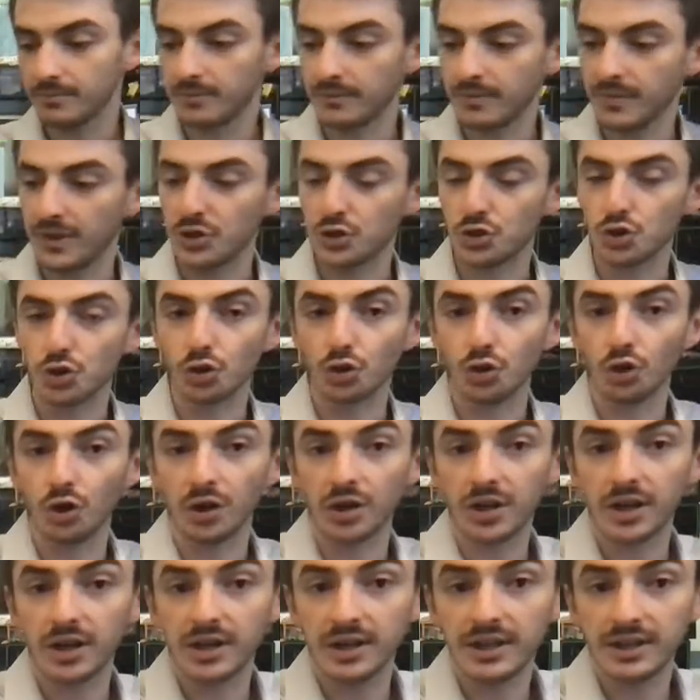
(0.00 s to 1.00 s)
it should
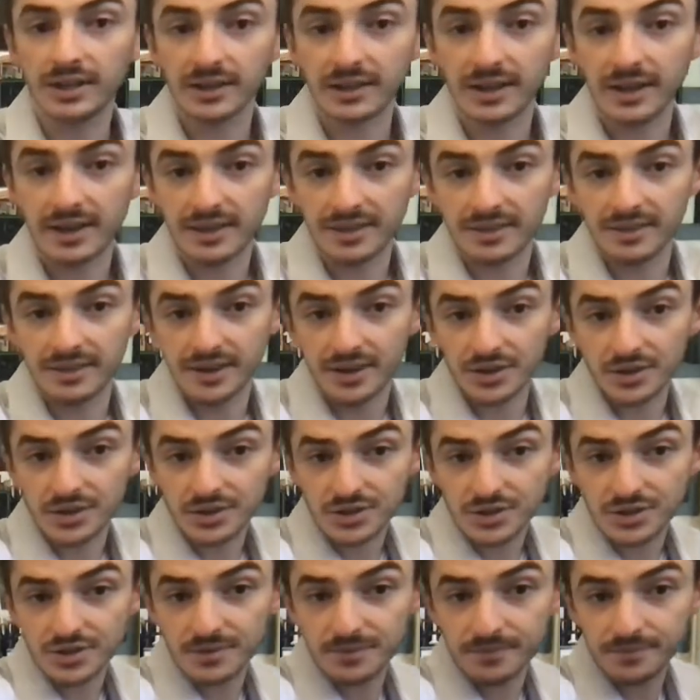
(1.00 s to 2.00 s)
look like
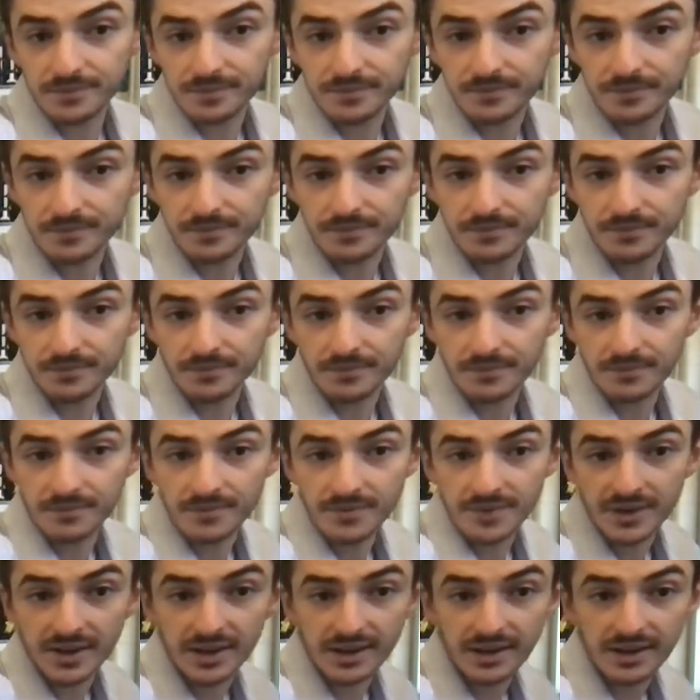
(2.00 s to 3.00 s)
this.
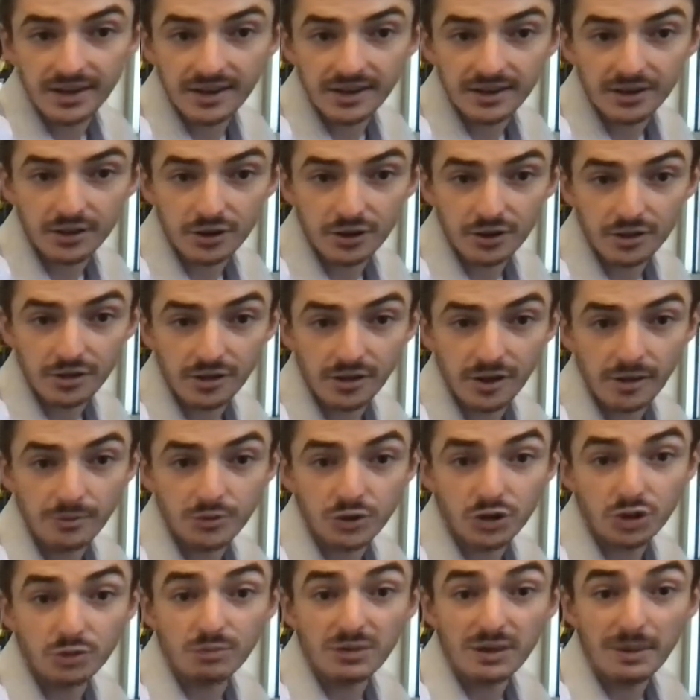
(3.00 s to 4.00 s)
Your thumb
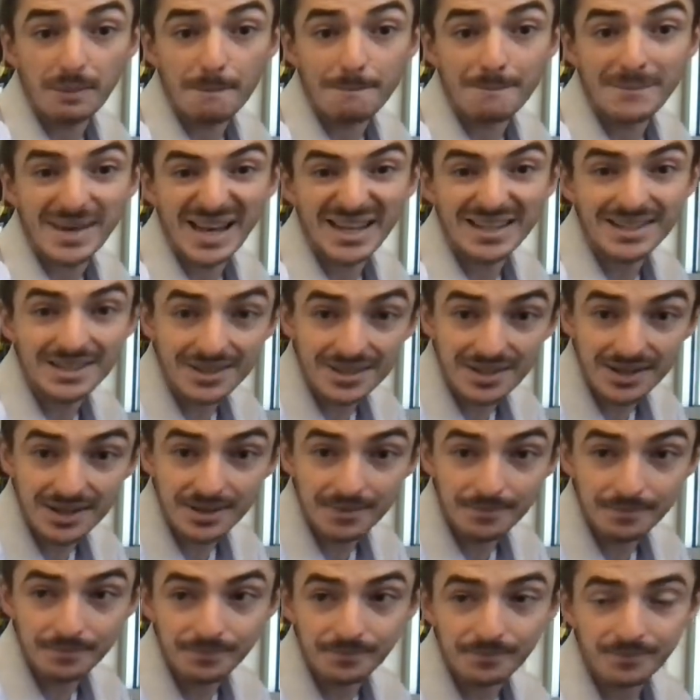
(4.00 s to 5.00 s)
should be bent
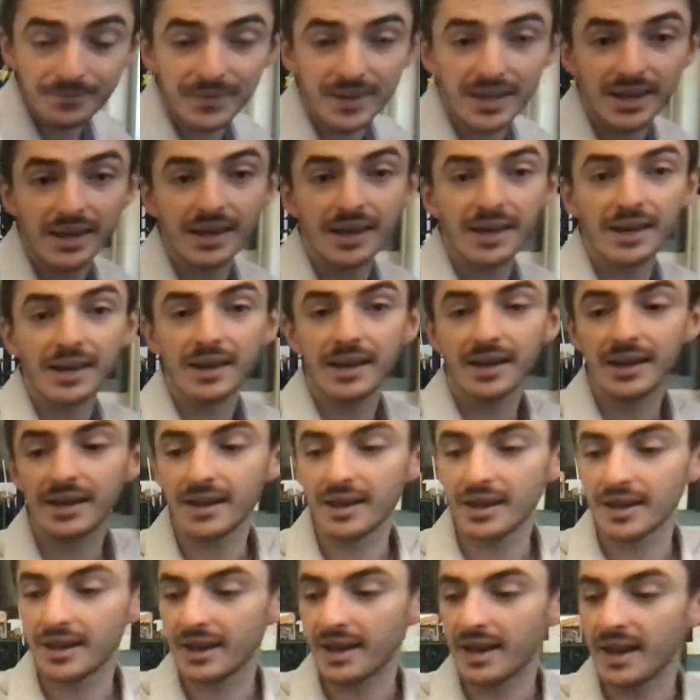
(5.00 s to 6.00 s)

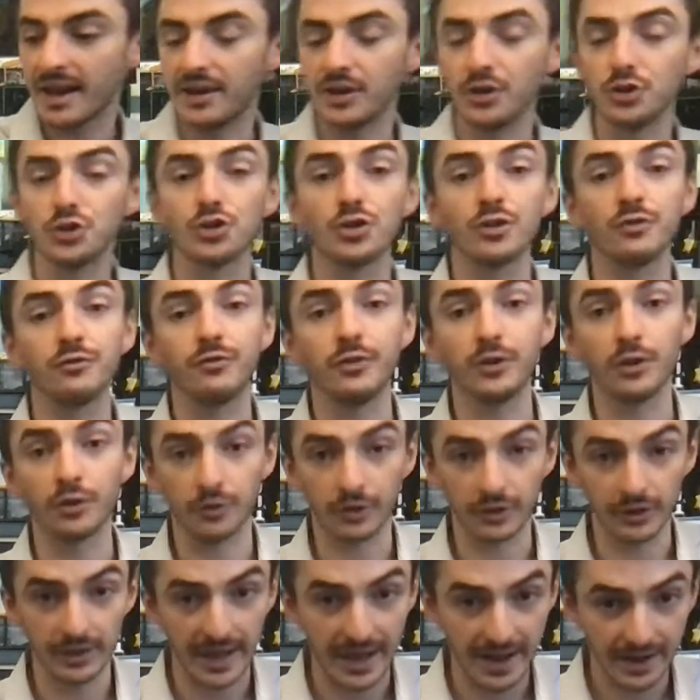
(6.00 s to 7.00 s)
and it should feel
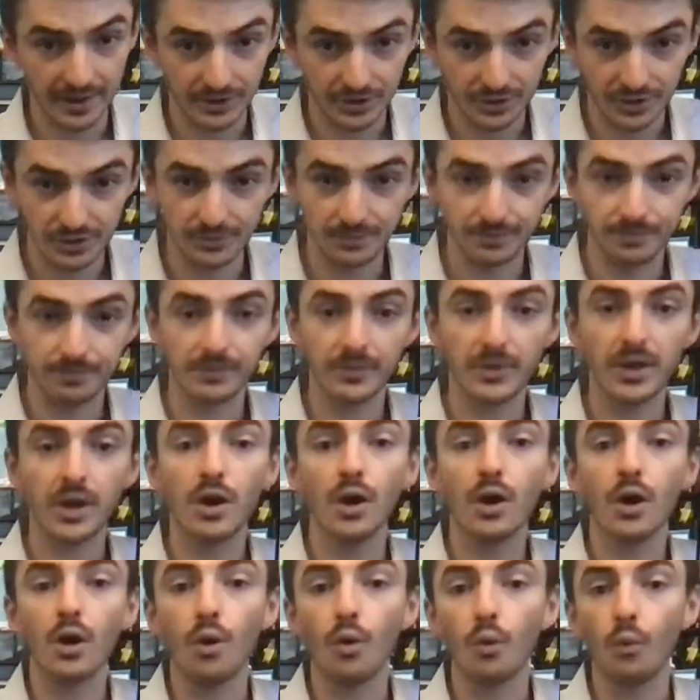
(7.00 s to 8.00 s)
relaxed.
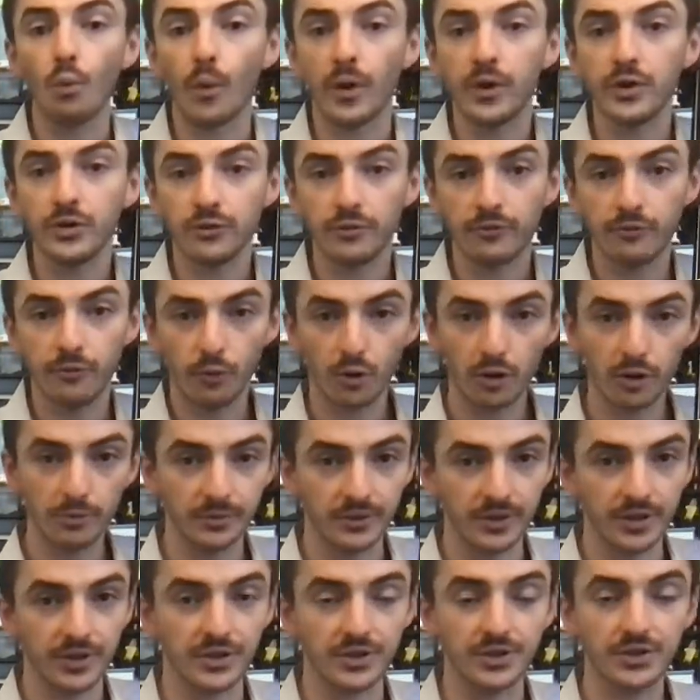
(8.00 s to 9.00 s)
When you form
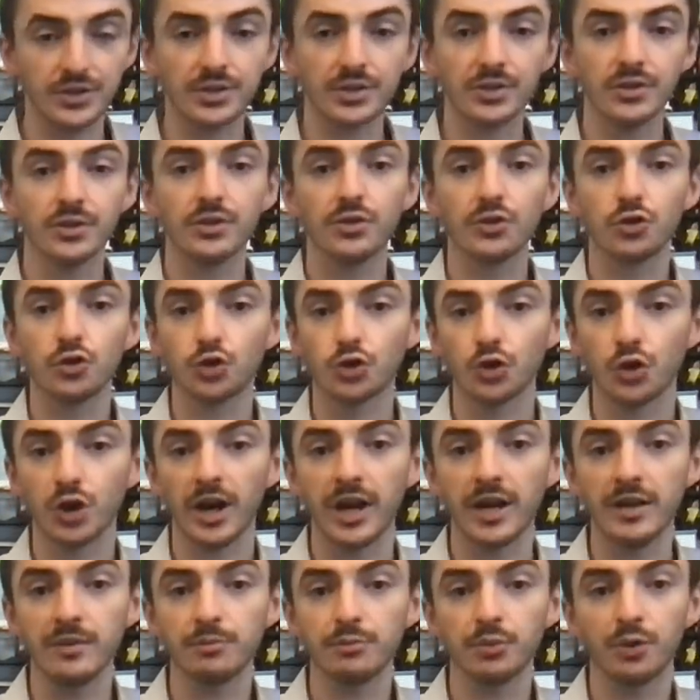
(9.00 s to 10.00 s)
this, try
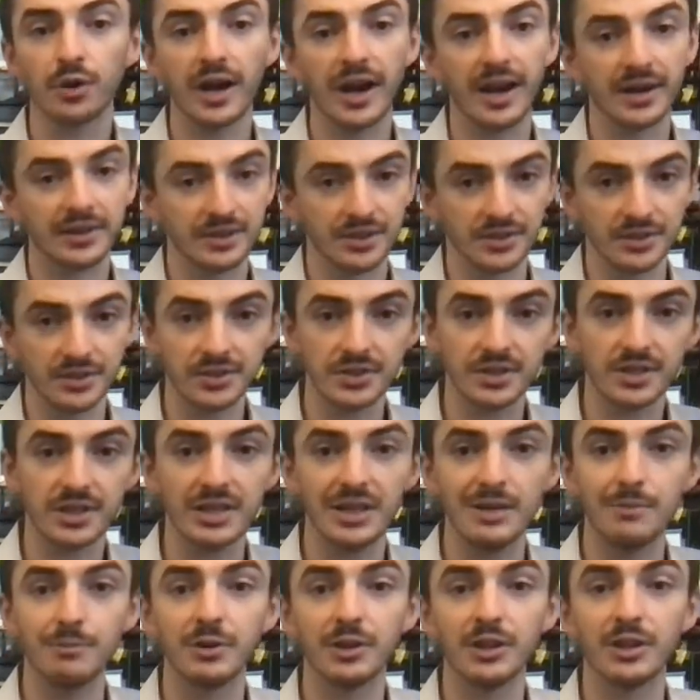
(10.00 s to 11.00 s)
and practice
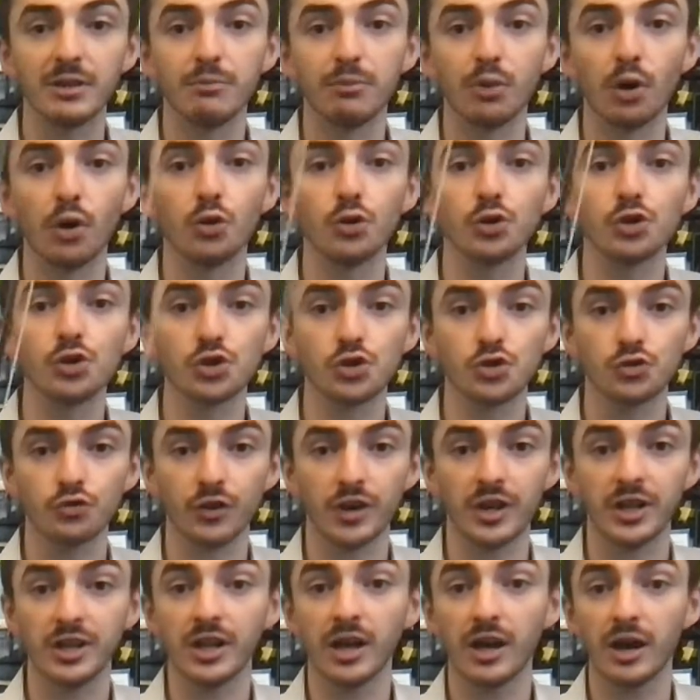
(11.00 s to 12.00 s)
keeping the bow
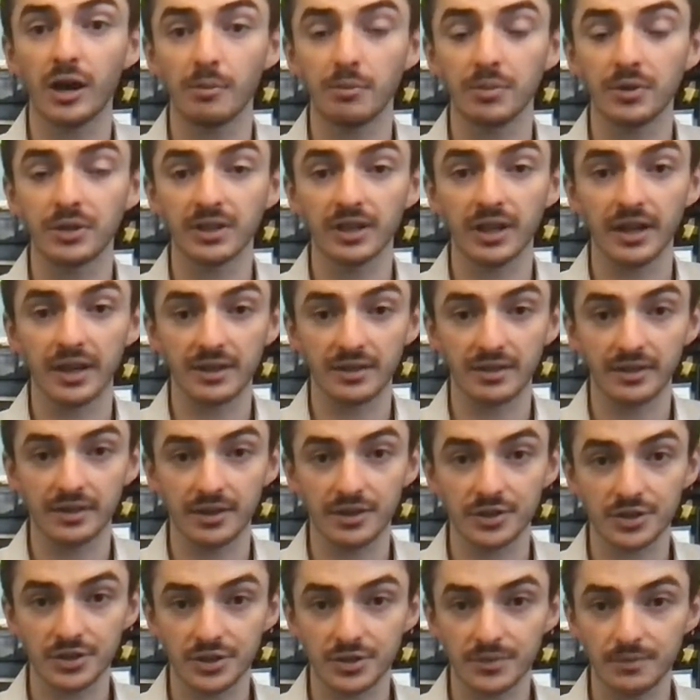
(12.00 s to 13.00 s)
straight up like
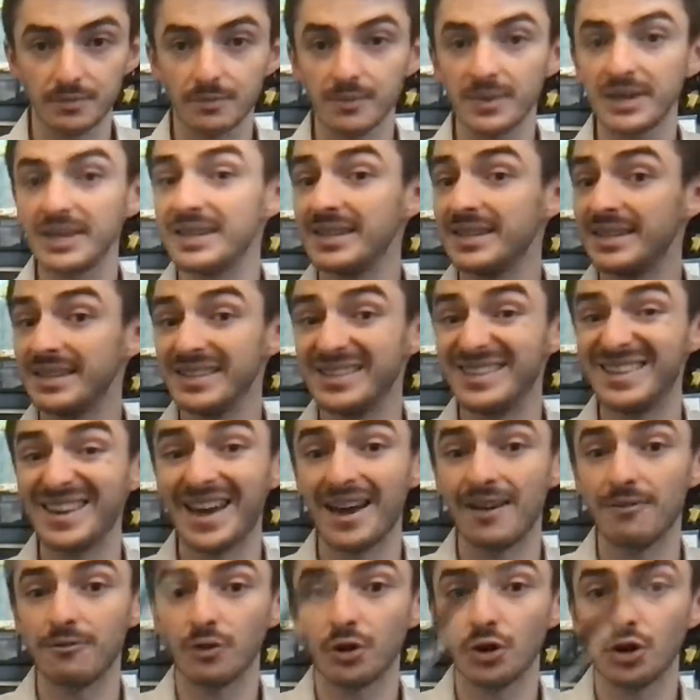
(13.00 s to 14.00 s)
this.
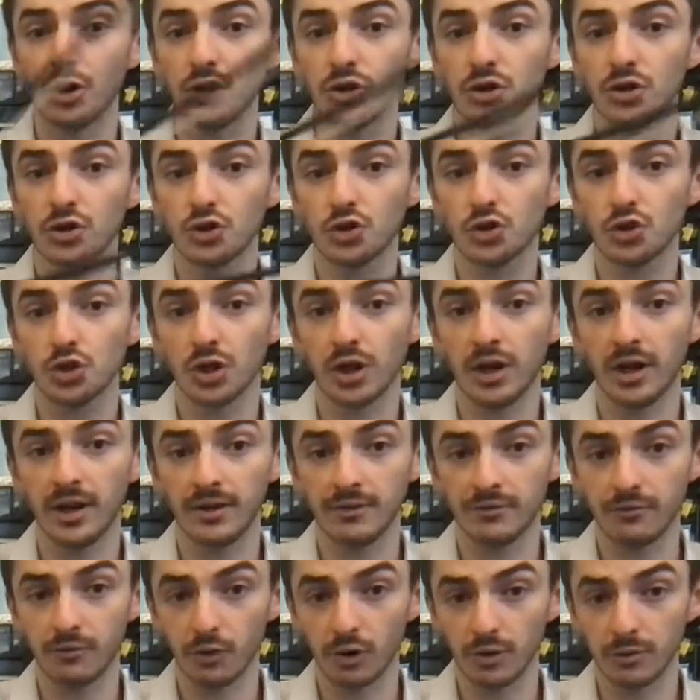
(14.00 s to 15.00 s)
Never try
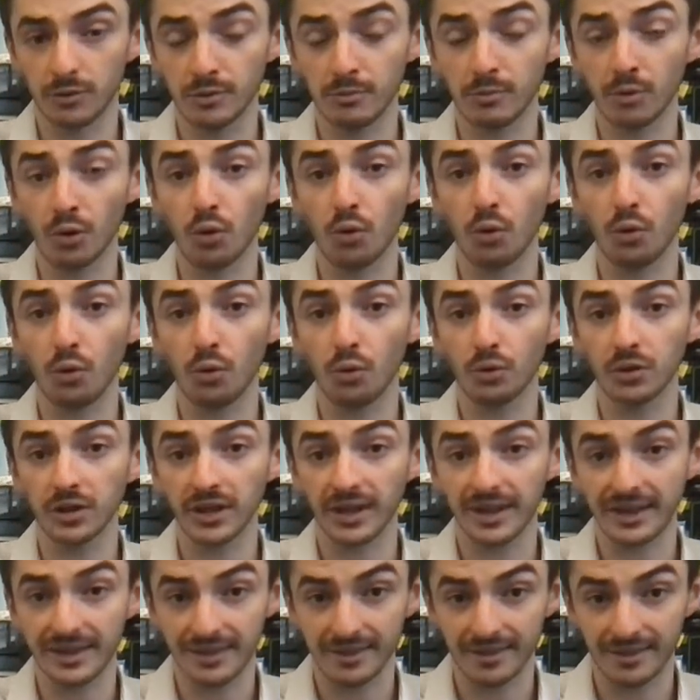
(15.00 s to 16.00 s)
and form the bow hold
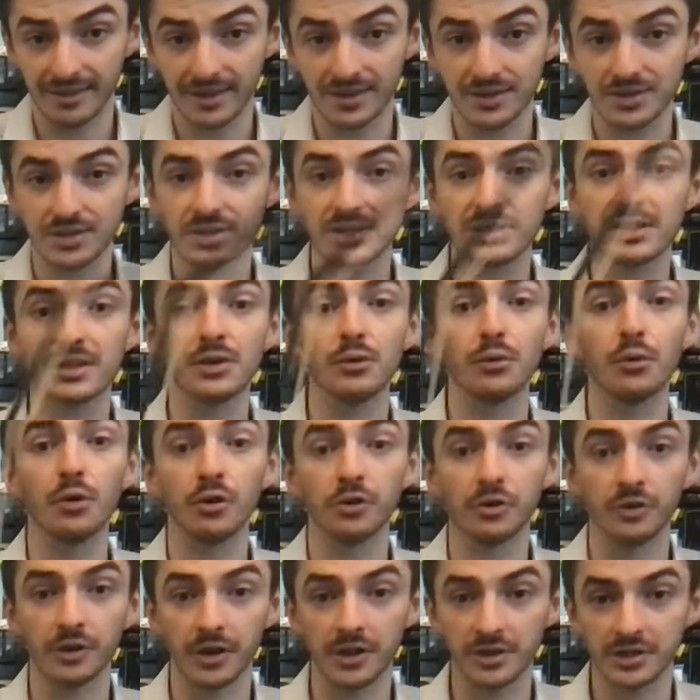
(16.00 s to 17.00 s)
like this. It will
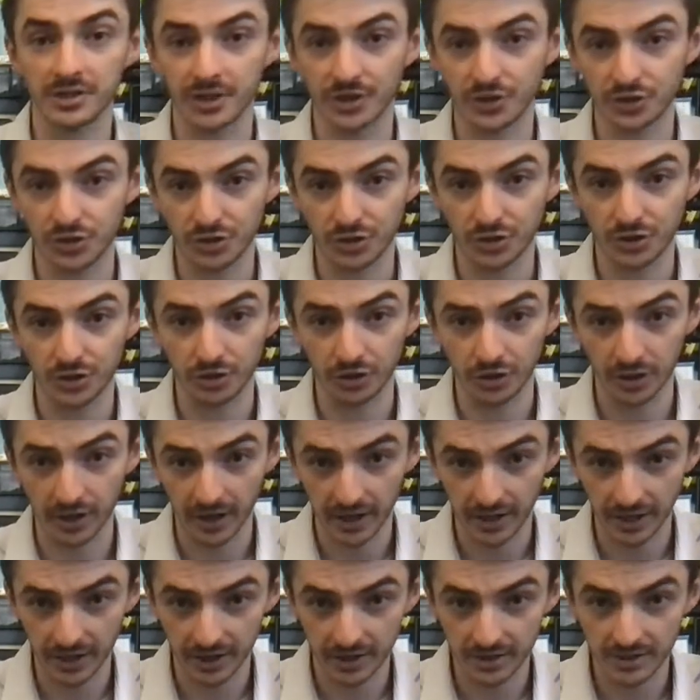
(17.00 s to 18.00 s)
create tension in your
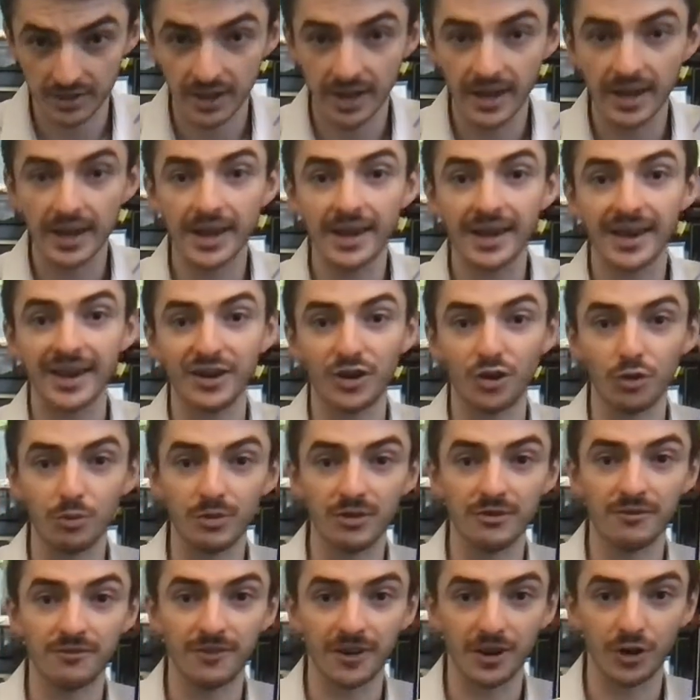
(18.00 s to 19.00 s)
hand and it will be
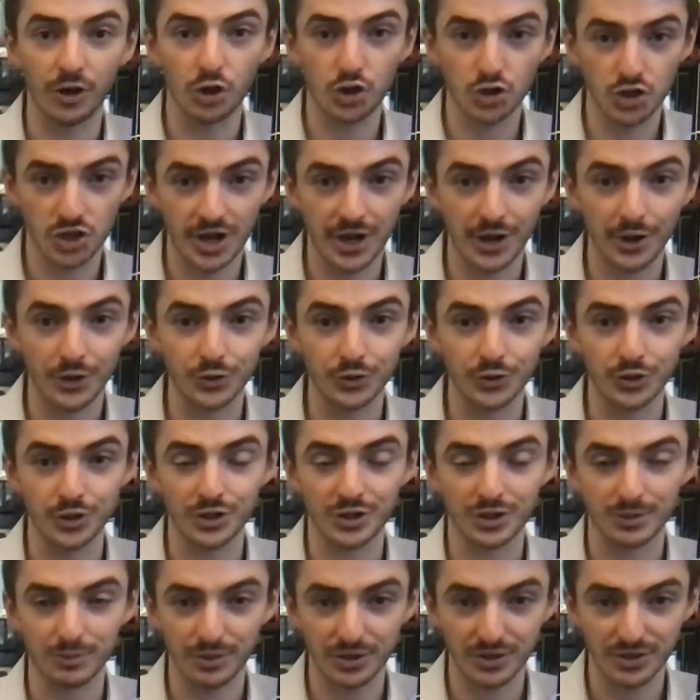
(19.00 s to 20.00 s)
very challenging
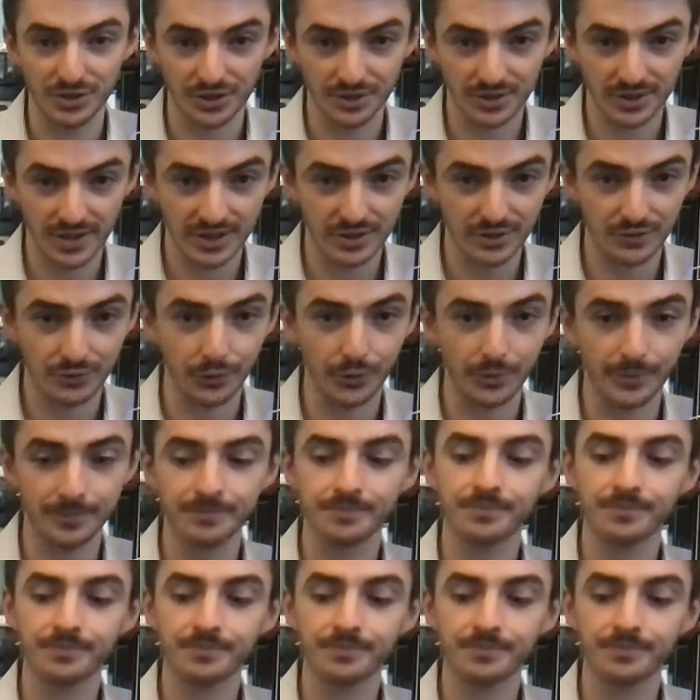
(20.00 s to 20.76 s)
to be successful.